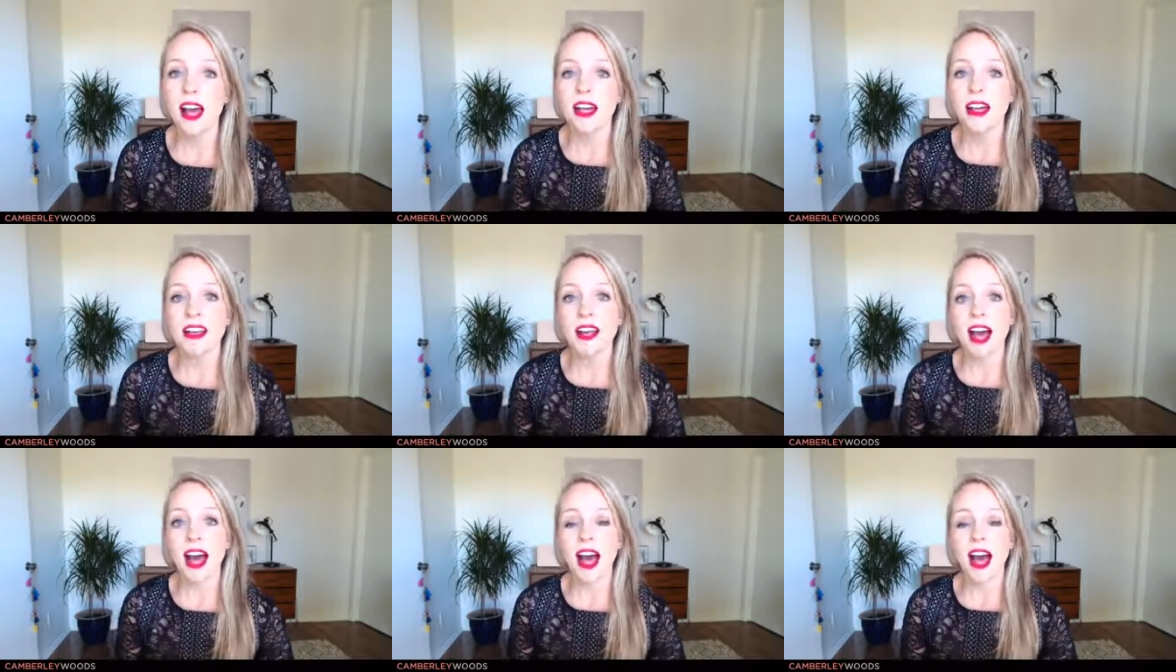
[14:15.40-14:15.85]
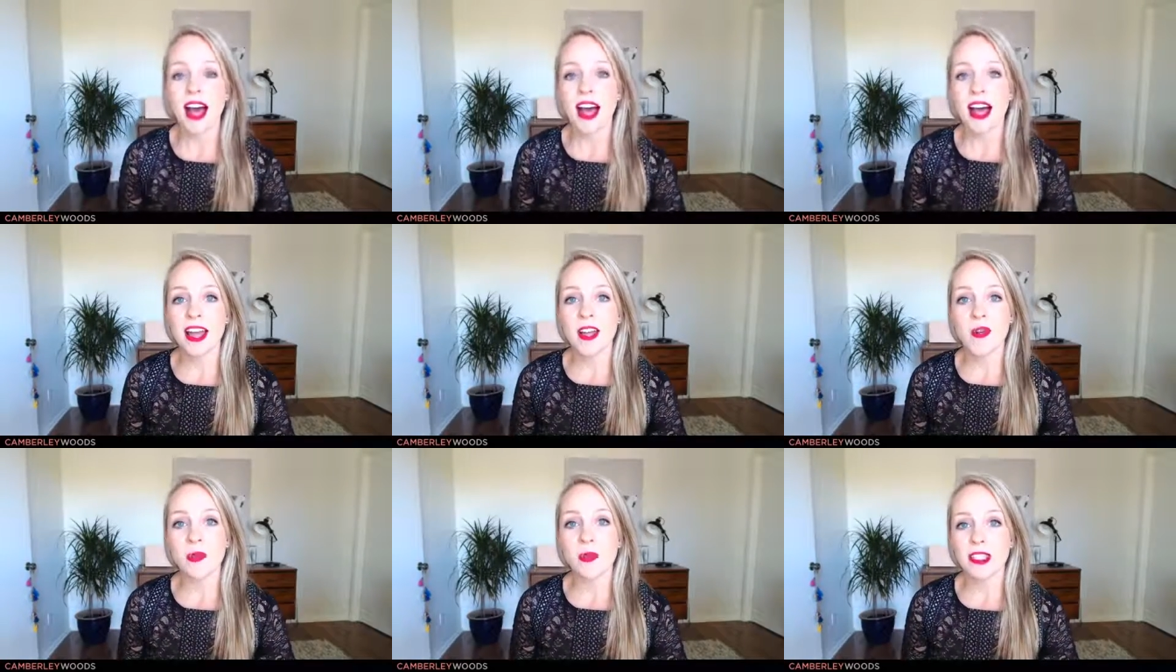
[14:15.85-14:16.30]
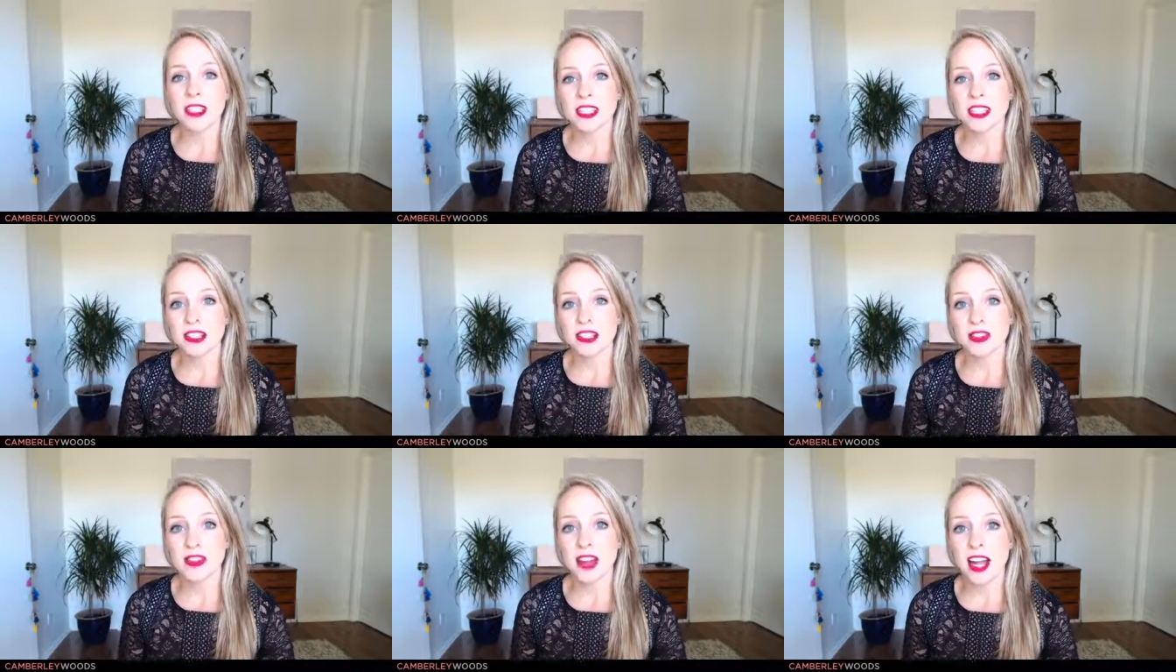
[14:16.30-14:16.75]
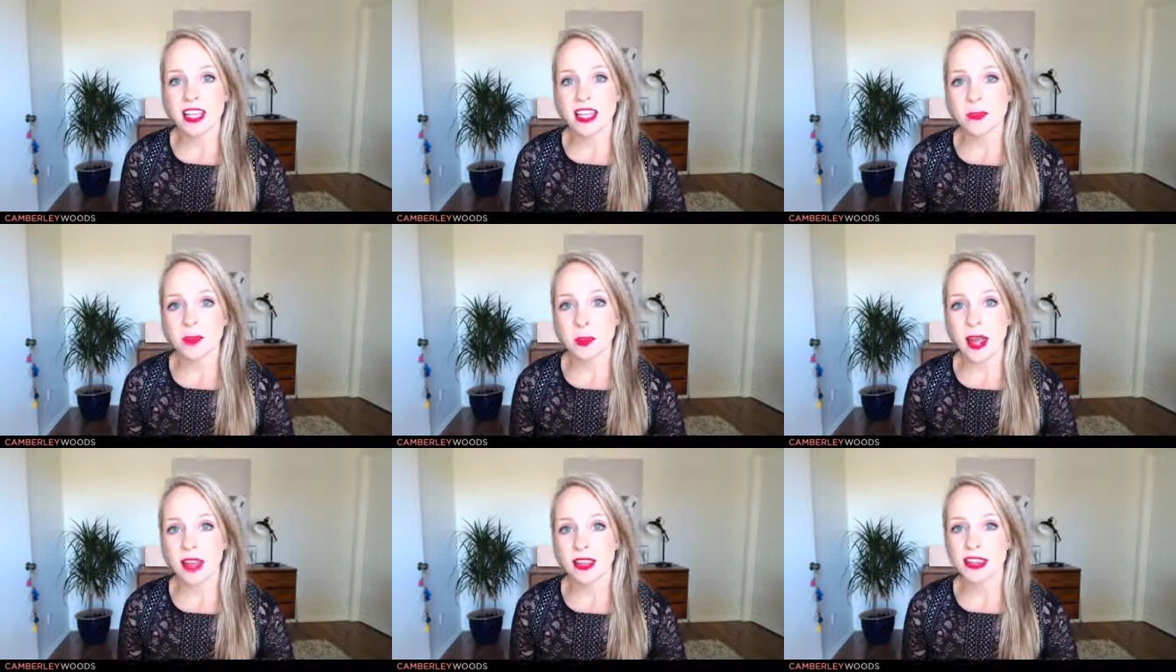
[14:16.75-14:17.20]
I will see you guys
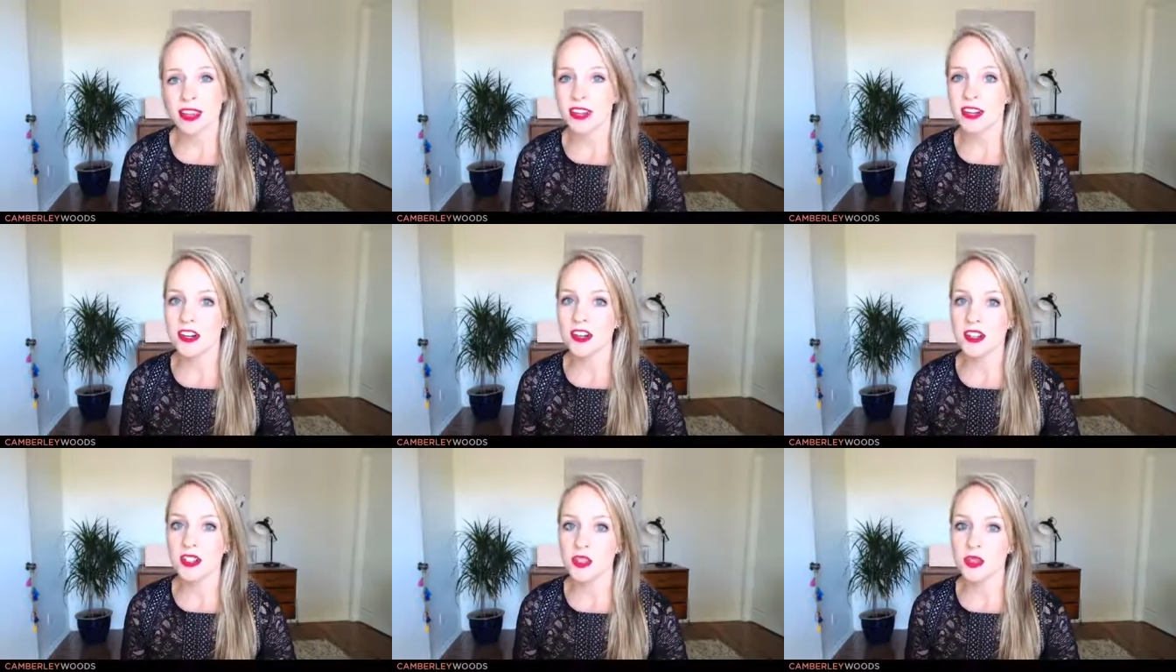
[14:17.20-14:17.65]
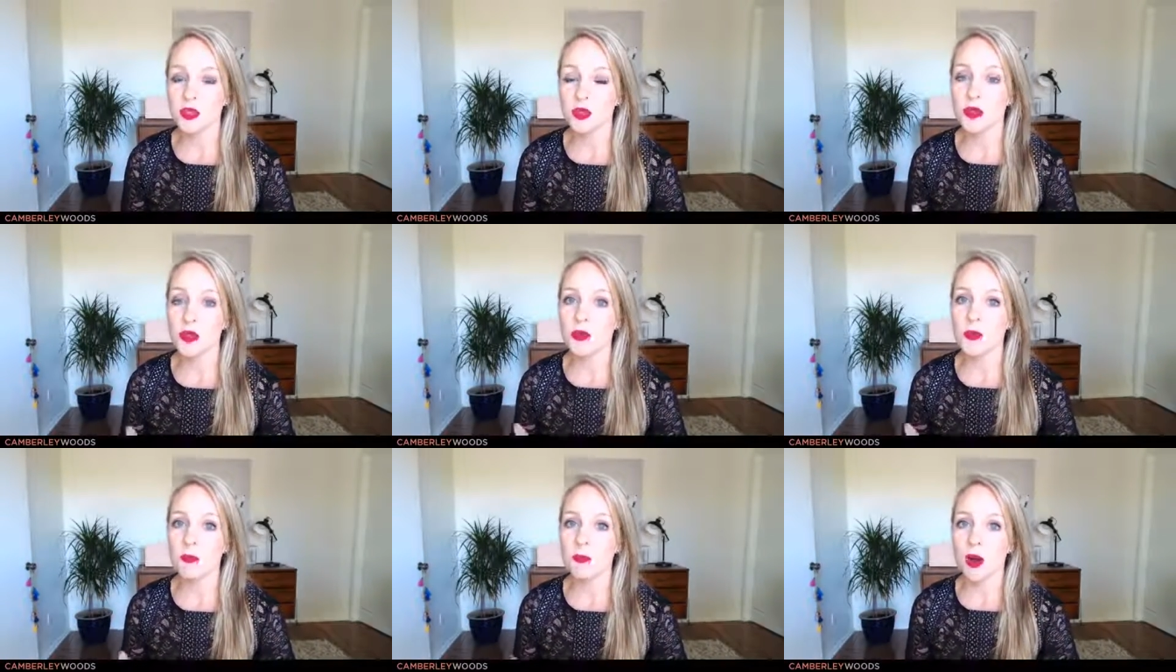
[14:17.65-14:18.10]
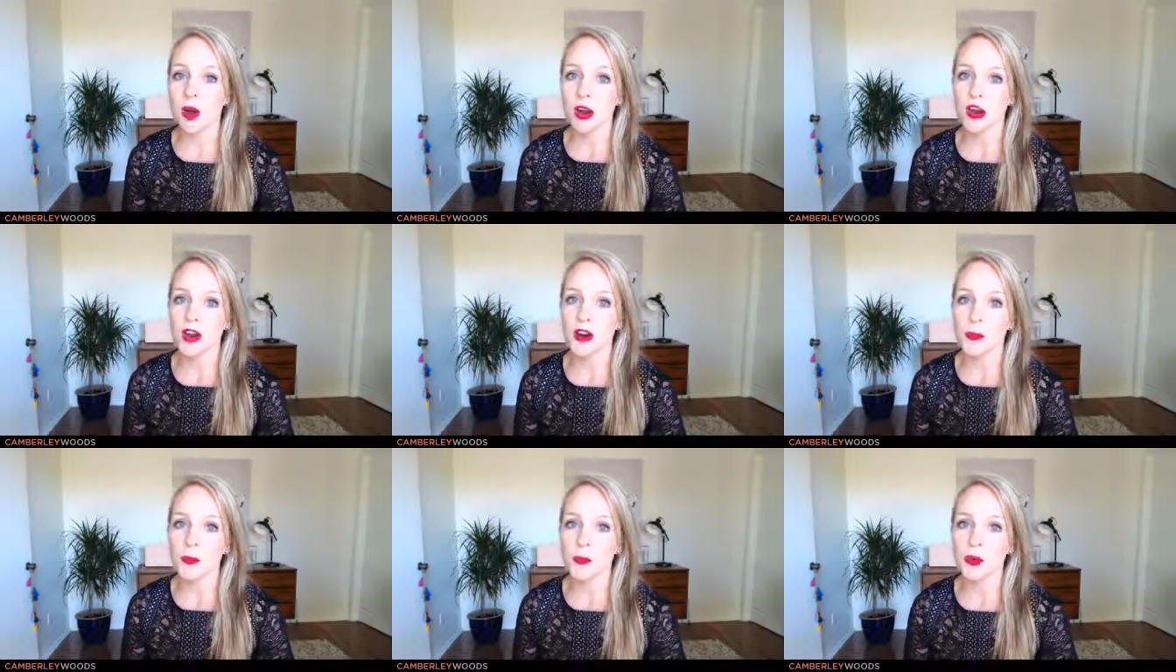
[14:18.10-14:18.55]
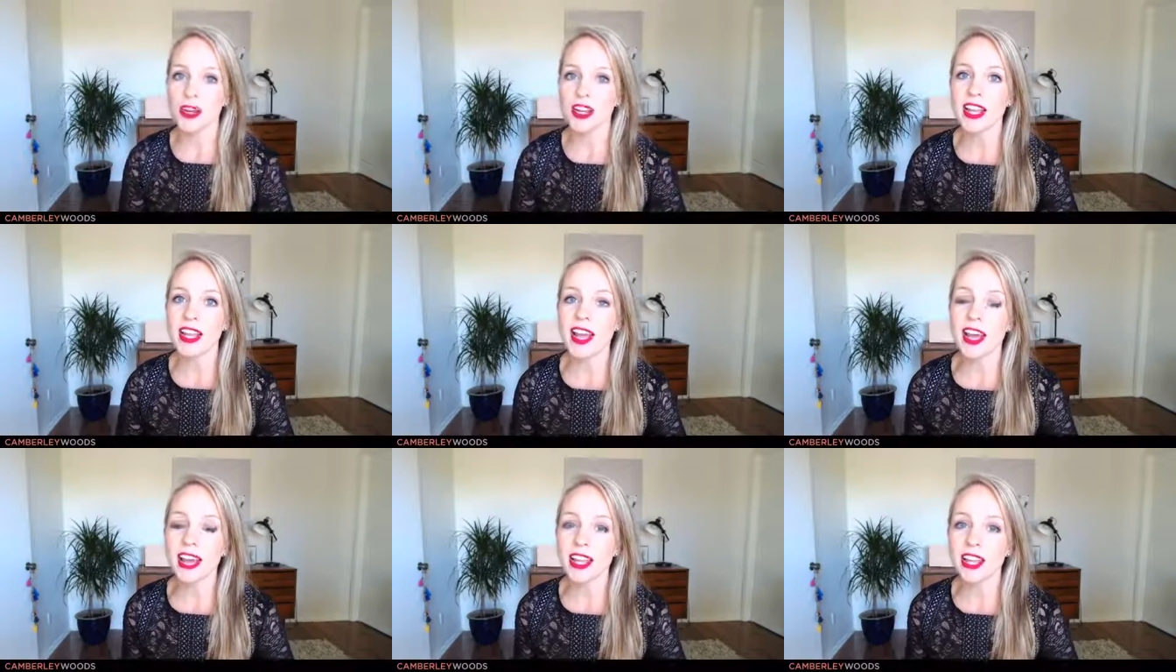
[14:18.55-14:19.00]
back here tomorrow morning at
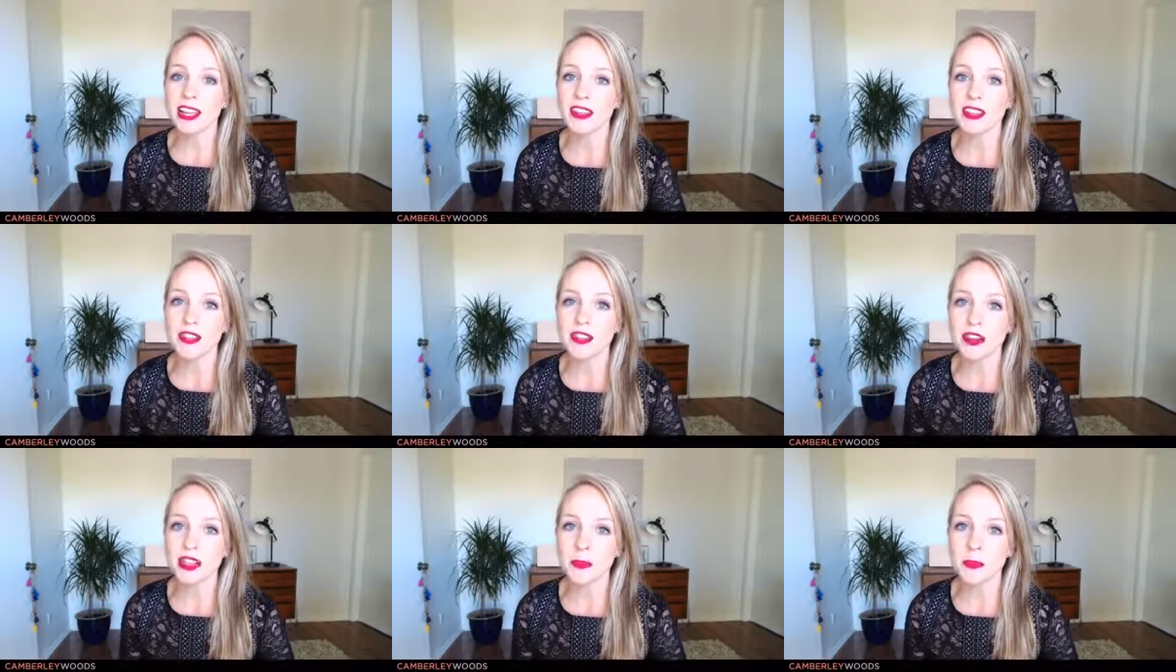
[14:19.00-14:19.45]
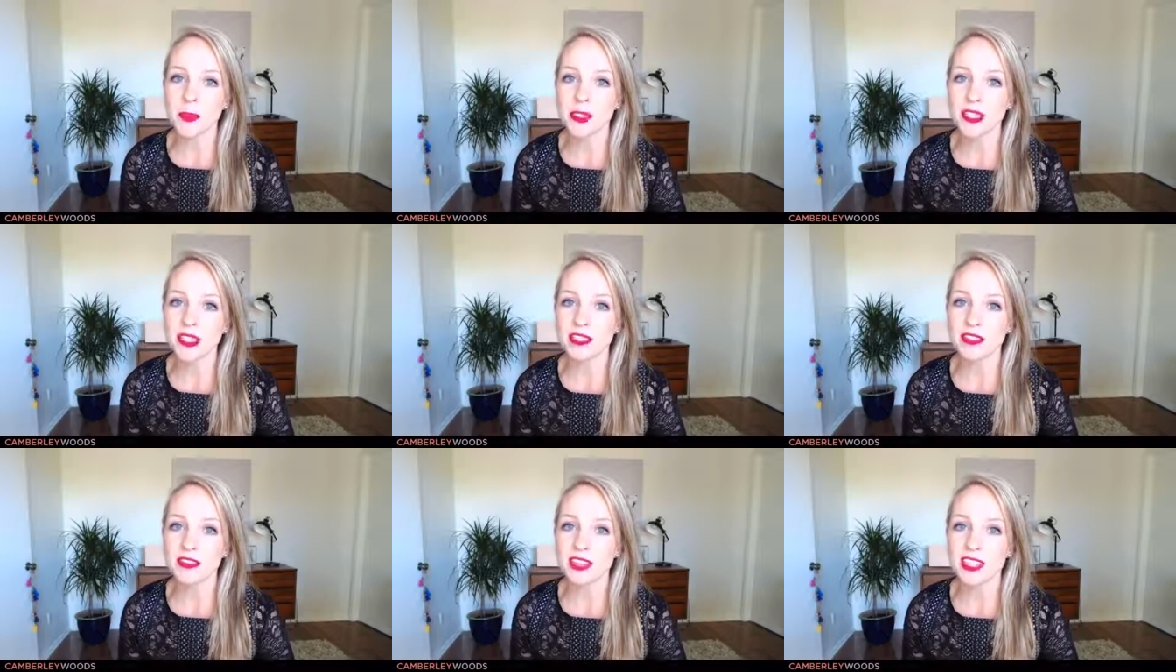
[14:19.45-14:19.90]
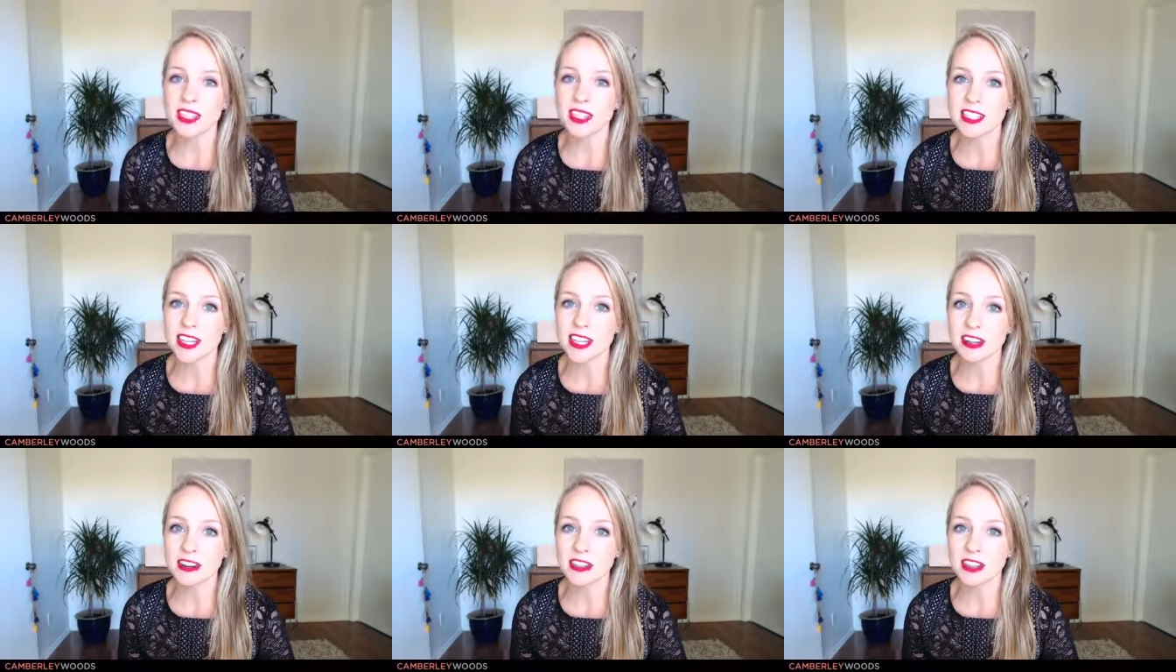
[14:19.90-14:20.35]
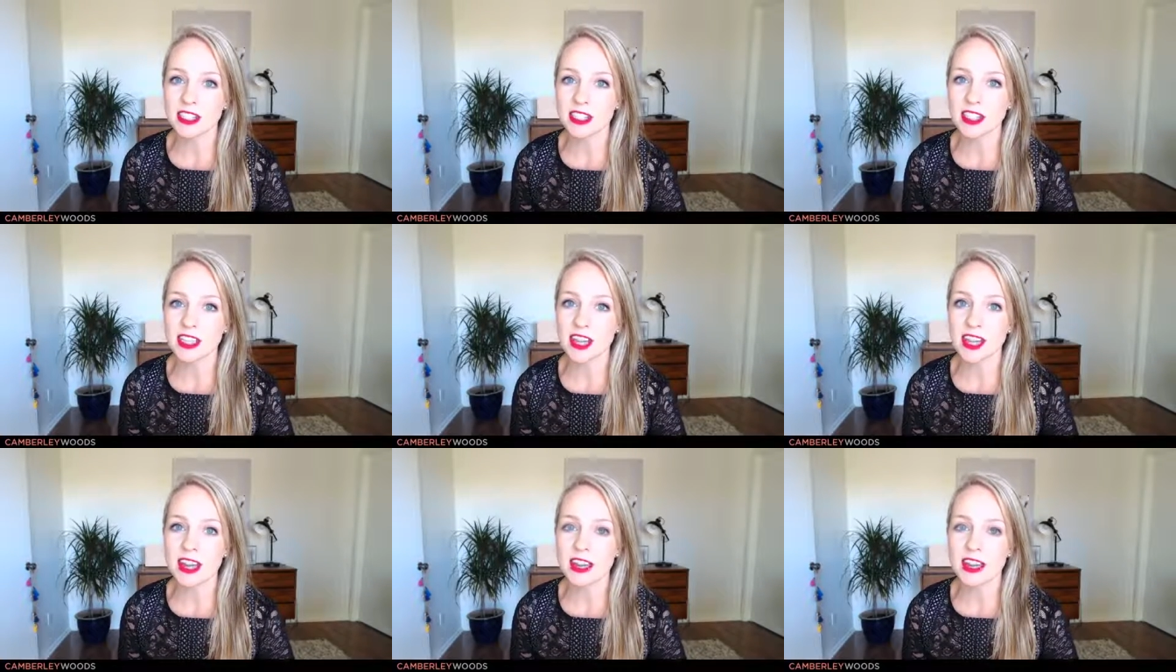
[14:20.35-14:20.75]
8:30 Pacific Standard Time,